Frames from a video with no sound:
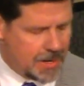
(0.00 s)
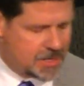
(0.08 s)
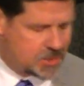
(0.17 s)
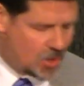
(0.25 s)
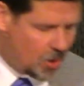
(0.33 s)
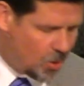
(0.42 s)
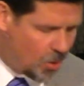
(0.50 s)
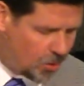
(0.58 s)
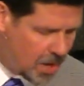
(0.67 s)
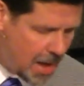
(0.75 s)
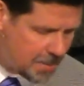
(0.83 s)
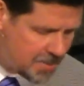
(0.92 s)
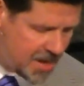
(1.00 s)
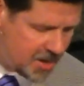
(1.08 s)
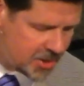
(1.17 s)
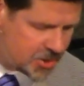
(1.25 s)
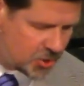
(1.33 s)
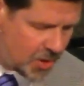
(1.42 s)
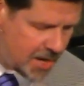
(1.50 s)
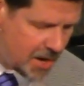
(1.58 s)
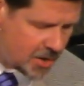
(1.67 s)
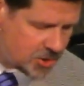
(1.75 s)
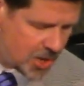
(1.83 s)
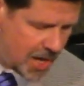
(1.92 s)
It's a whole lot better to train
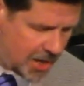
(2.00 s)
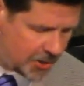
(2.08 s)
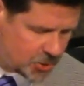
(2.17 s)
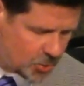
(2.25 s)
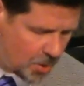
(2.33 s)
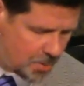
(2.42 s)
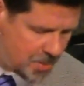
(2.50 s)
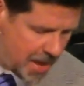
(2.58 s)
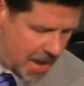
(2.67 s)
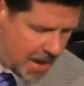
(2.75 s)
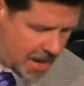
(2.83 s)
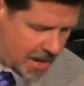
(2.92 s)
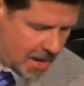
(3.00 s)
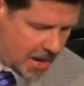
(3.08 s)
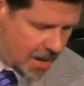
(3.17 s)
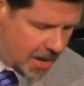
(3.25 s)
our child to obey